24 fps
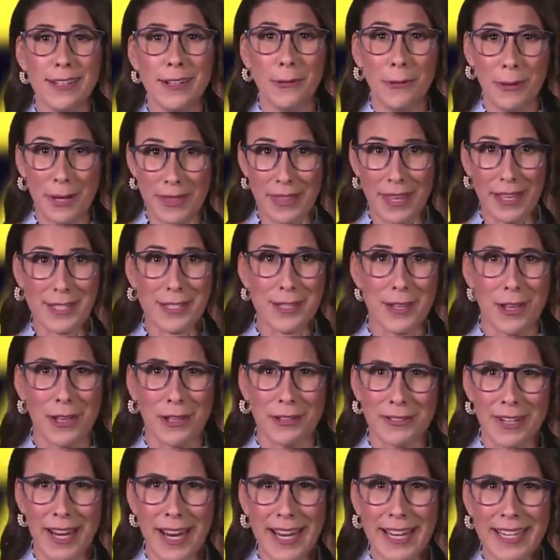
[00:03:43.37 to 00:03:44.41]
with that song,
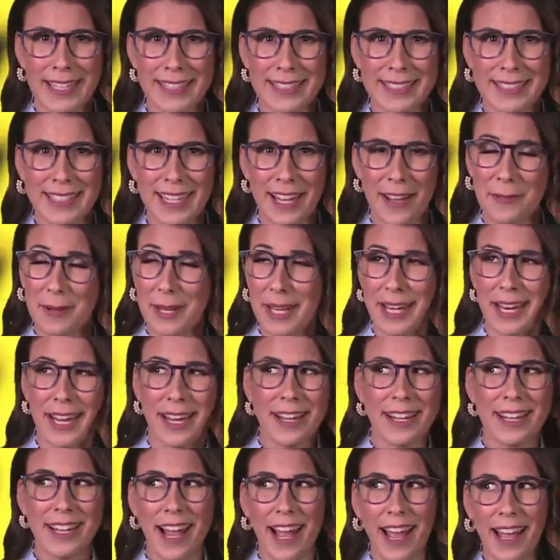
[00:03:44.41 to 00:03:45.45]
right? I mean,
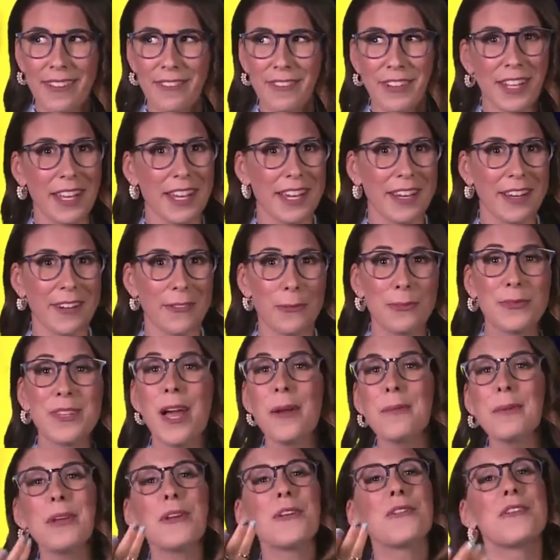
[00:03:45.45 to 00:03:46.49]
I, I feel like it. Tell
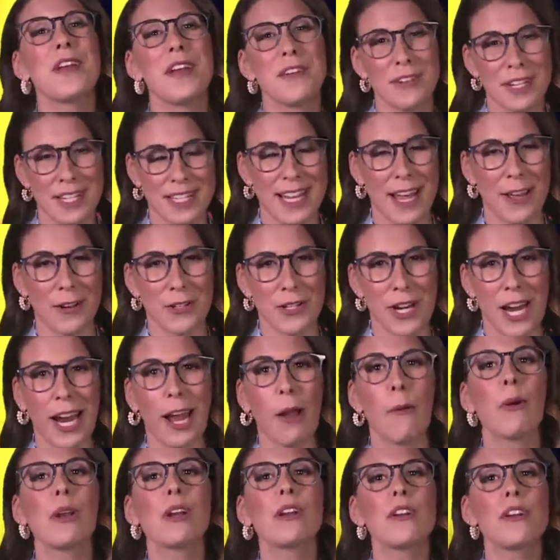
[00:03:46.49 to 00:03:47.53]
me your favorite soundtrack. I
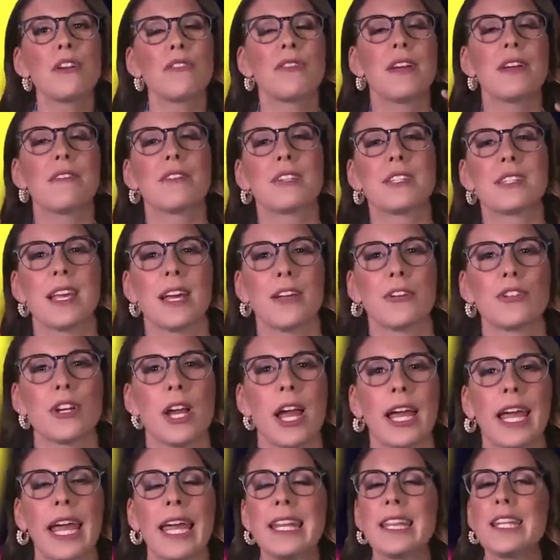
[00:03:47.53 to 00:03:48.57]
want to know your favorite
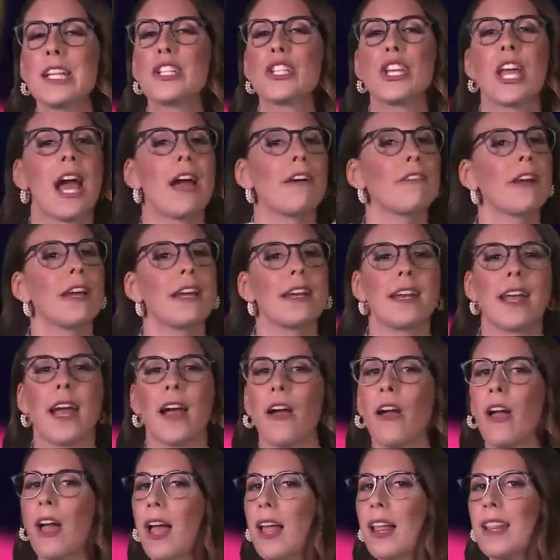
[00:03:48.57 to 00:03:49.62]
soundtrack in the chat right
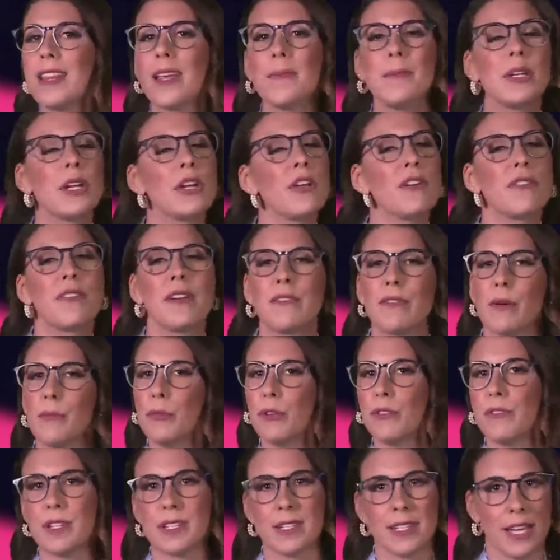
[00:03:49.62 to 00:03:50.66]
now. Let me know your favorite
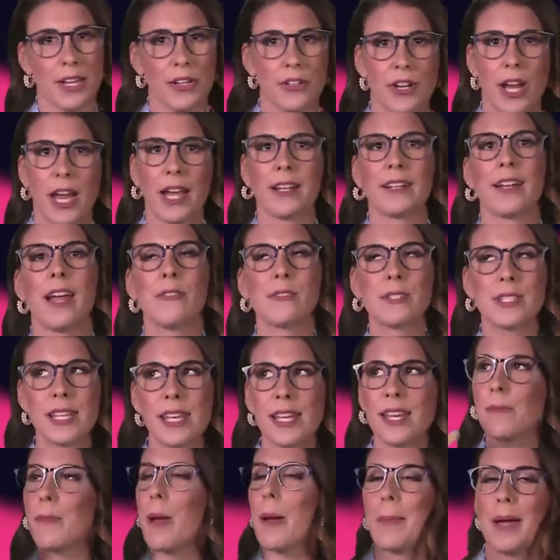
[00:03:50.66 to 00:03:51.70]
movie soundtrack. I was
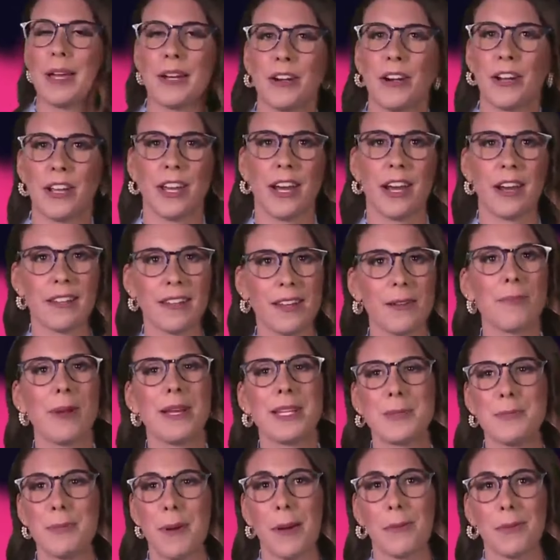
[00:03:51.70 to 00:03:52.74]
thinking about mine earlier. I think
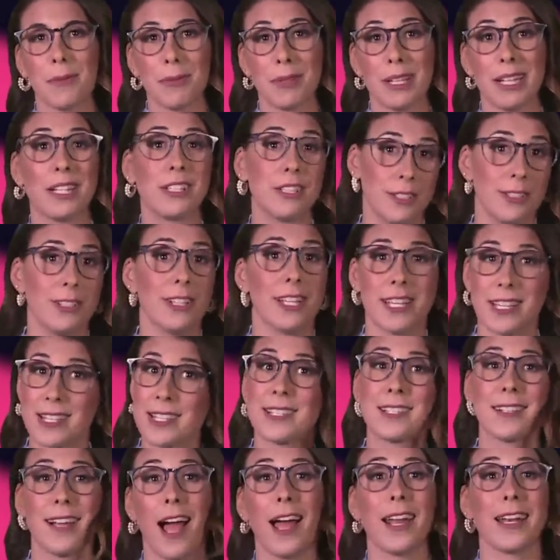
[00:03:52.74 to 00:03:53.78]
mine's probably
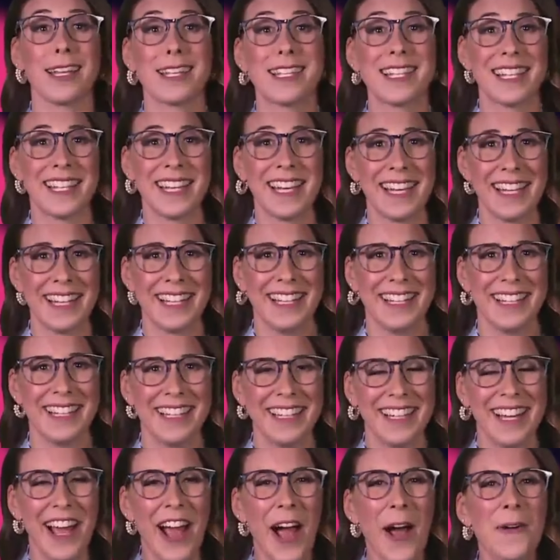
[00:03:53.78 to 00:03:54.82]
Clueless, honestly.
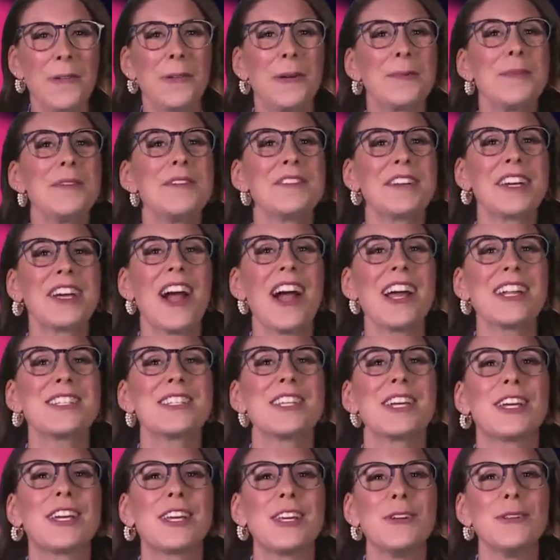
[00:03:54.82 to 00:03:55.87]
We're moving on
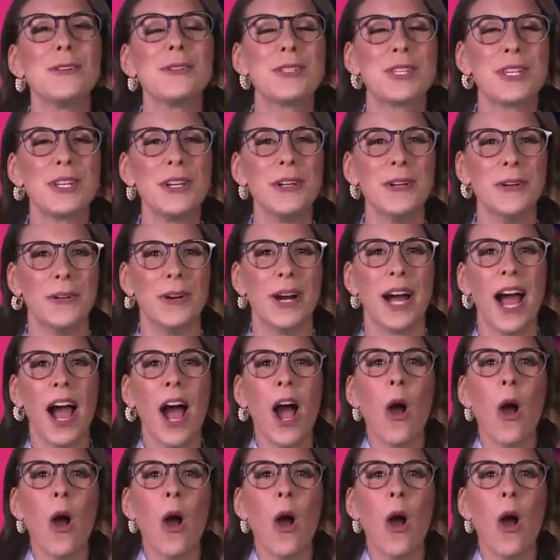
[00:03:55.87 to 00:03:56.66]
to Q2.